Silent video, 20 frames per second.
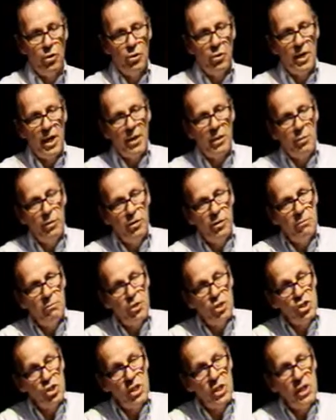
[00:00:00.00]
do that with
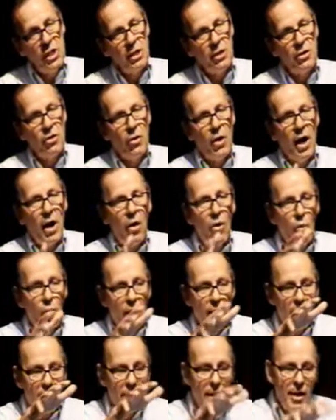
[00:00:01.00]
the machine, how
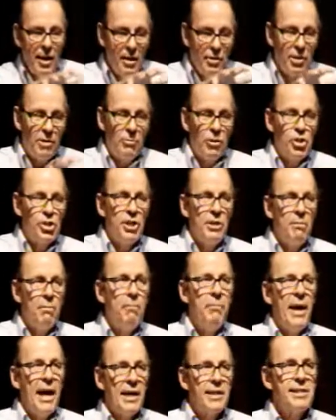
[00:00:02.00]
well the
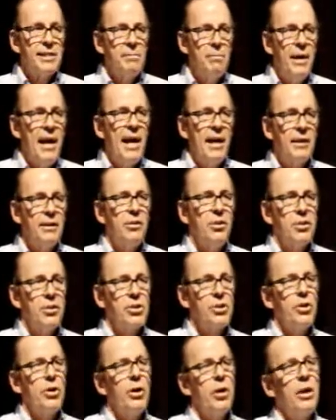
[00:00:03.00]
machine packs back the
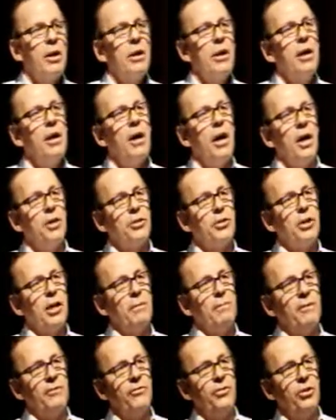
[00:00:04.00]
soil on
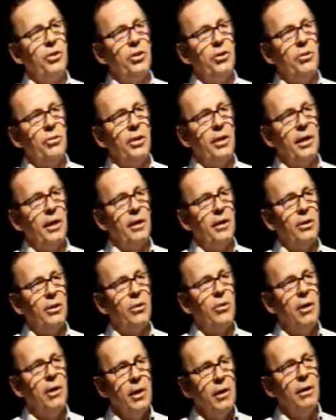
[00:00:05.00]
top of the urea.
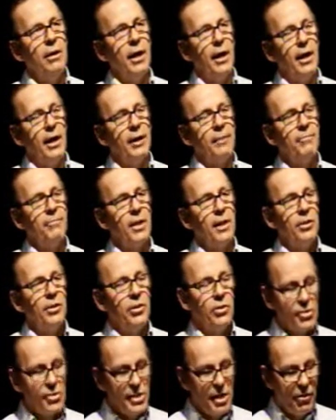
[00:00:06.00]

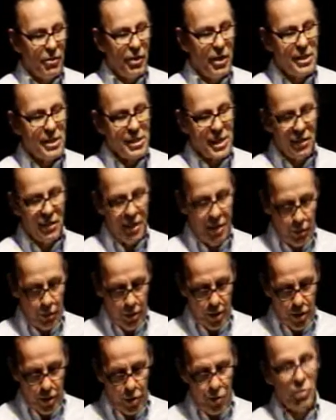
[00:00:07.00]
Those are things I
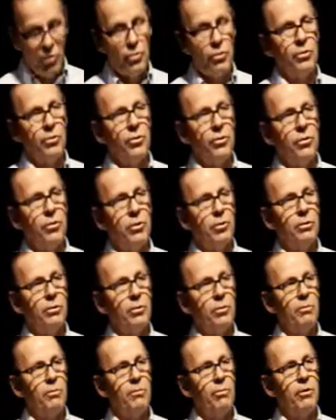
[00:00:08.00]
think we know
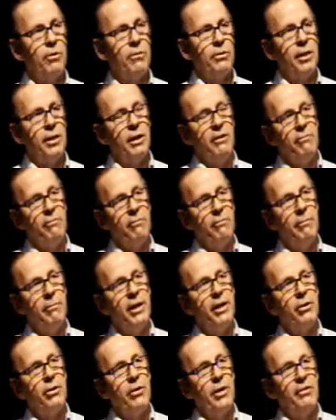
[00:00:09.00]
to give
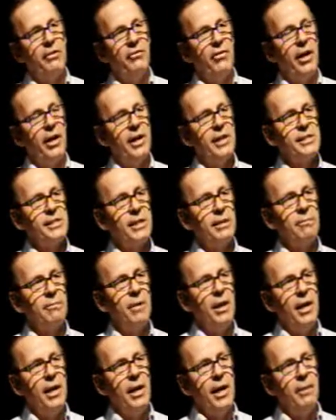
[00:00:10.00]
better advice
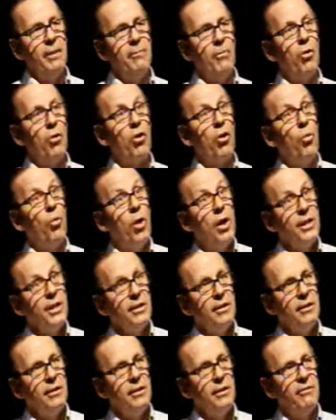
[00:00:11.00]
and more
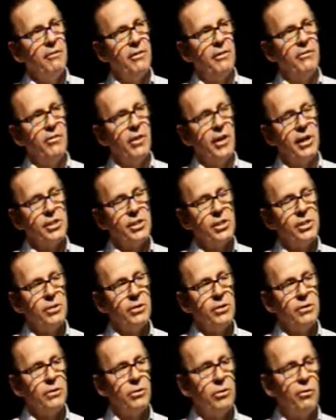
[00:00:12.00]
quantitative
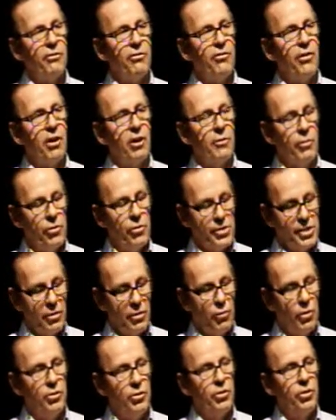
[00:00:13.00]
advice to farmers
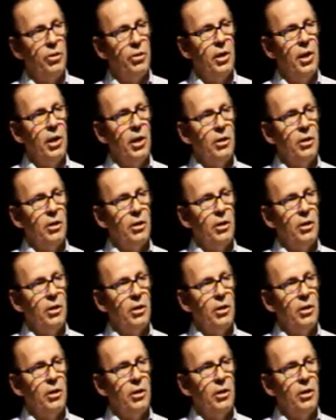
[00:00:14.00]
that want to